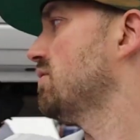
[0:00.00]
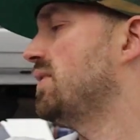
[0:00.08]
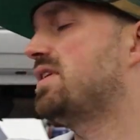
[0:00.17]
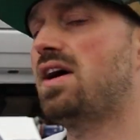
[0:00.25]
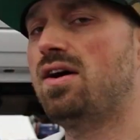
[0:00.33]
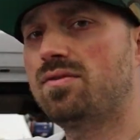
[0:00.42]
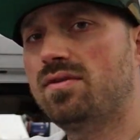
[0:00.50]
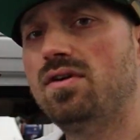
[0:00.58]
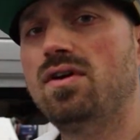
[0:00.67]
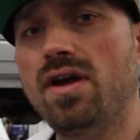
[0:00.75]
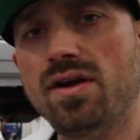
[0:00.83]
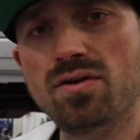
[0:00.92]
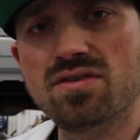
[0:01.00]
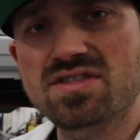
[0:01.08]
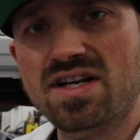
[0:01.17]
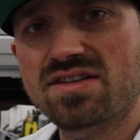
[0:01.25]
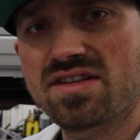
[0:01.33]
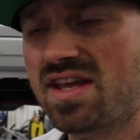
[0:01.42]
the way down and holds
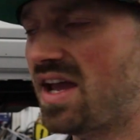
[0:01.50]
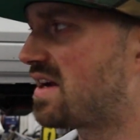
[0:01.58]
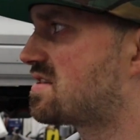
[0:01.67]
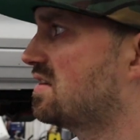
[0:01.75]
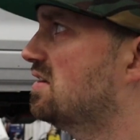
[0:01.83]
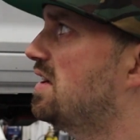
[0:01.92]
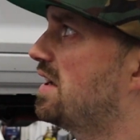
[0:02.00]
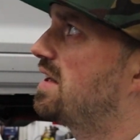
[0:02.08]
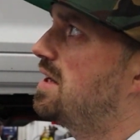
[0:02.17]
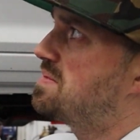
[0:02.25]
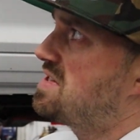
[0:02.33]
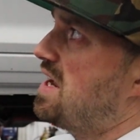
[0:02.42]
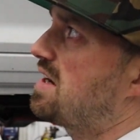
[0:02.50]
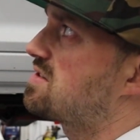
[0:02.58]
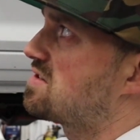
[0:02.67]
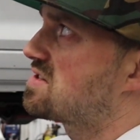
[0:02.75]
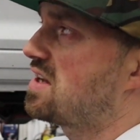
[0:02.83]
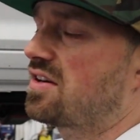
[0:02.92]
onto the axle. It keeps the
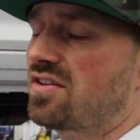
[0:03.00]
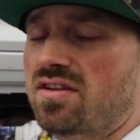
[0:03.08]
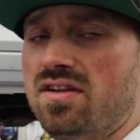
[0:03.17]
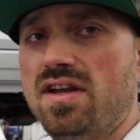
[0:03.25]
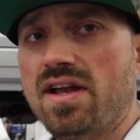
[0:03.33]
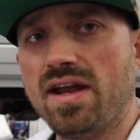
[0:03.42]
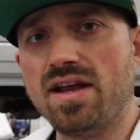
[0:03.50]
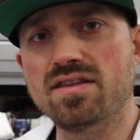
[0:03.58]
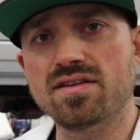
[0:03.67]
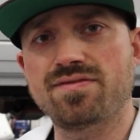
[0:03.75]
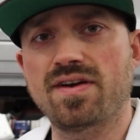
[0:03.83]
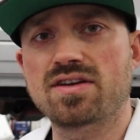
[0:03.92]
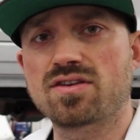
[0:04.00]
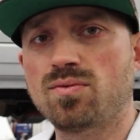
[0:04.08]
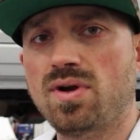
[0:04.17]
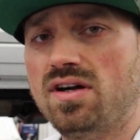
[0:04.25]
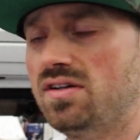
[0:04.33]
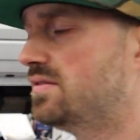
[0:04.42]
axle centered in the fender
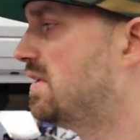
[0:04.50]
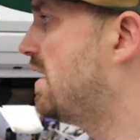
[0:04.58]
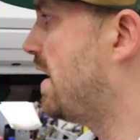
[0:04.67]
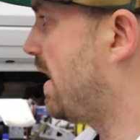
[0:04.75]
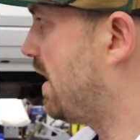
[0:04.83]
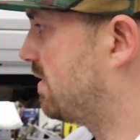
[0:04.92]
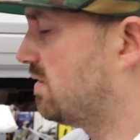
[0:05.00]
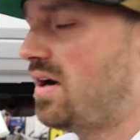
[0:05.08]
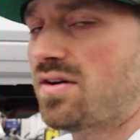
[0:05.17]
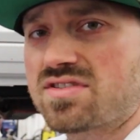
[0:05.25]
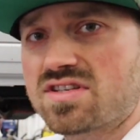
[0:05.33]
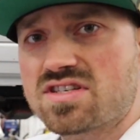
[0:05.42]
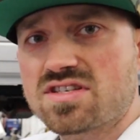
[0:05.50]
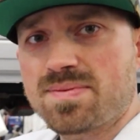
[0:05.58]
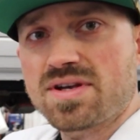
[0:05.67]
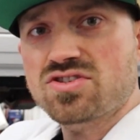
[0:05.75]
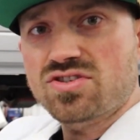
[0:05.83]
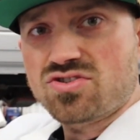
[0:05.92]
well and allows the
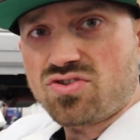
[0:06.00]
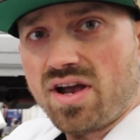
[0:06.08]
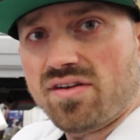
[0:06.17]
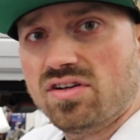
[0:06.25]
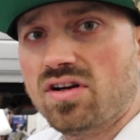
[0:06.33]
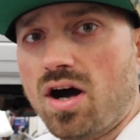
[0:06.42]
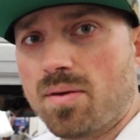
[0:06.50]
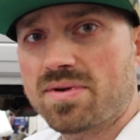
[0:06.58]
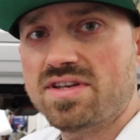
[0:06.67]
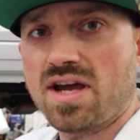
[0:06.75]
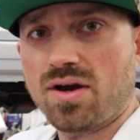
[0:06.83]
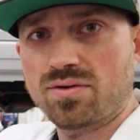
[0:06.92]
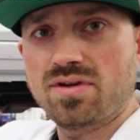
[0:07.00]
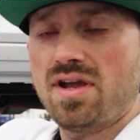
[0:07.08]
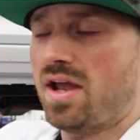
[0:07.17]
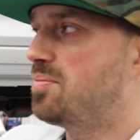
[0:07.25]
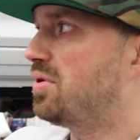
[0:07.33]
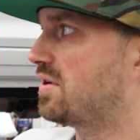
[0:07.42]
suspension to travel up and down
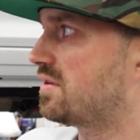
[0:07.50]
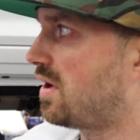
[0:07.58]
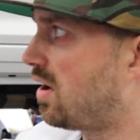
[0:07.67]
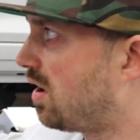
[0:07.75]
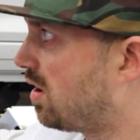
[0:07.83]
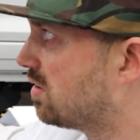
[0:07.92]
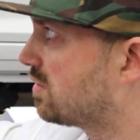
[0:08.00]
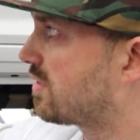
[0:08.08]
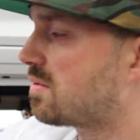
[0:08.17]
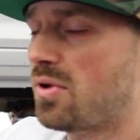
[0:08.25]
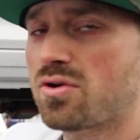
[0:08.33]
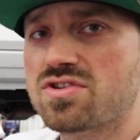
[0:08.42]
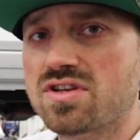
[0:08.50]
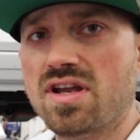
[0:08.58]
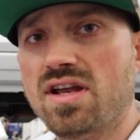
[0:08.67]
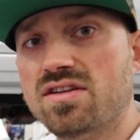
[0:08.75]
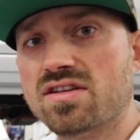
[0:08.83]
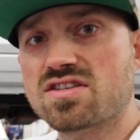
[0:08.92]
and put all of our motion
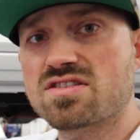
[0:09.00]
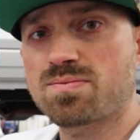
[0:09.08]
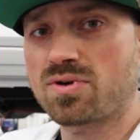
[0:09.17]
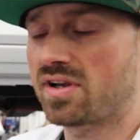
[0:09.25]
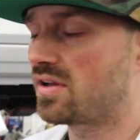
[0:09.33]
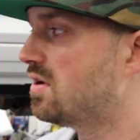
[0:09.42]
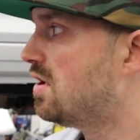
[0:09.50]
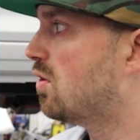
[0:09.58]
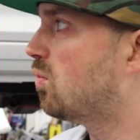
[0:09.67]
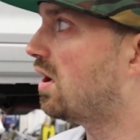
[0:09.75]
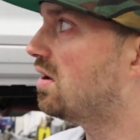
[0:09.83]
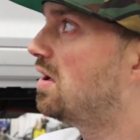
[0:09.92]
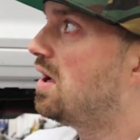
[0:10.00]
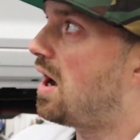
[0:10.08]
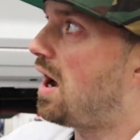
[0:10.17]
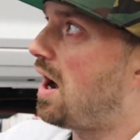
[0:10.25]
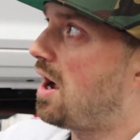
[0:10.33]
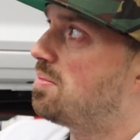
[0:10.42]
into the spring. Well,
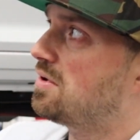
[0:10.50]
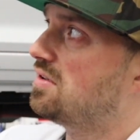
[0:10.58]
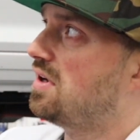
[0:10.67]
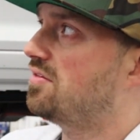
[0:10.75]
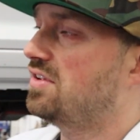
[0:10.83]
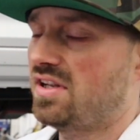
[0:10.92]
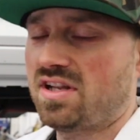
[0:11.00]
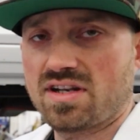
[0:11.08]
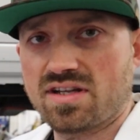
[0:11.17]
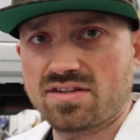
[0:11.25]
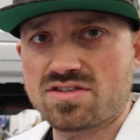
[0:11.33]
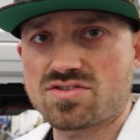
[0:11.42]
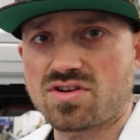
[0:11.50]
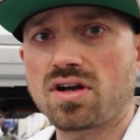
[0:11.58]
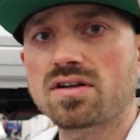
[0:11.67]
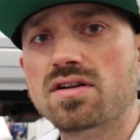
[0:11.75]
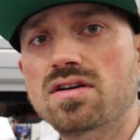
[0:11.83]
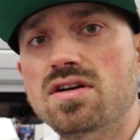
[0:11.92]
I put a leveling kit on this
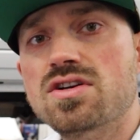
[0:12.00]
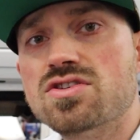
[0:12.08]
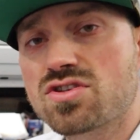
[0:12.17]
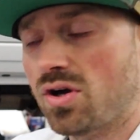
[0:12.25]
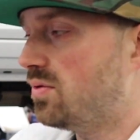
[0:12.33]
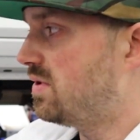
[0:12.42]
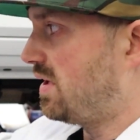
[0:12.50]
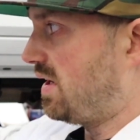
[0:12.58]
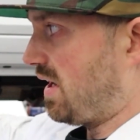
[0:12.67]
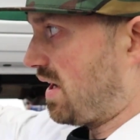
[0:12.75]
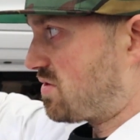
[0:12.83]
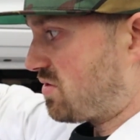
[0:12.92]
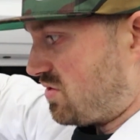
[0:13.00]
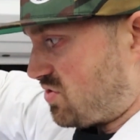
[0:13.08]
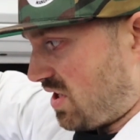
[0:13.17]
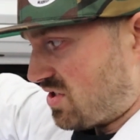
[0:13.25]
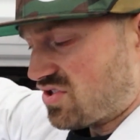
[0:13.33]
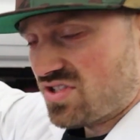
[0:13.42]
truck, so it actually
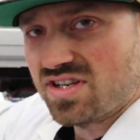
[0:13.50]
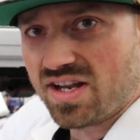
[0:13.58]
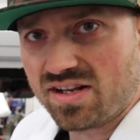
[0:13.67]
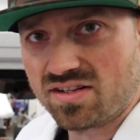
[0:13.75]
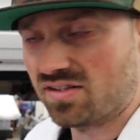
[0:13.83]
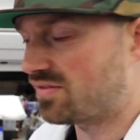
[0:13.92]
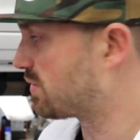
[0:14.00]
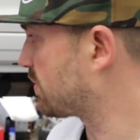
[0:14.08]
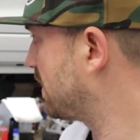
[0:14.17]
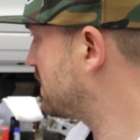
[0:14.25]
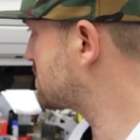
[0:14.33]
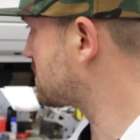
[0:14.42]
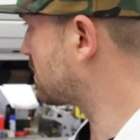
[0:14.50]
changes the angle of the radius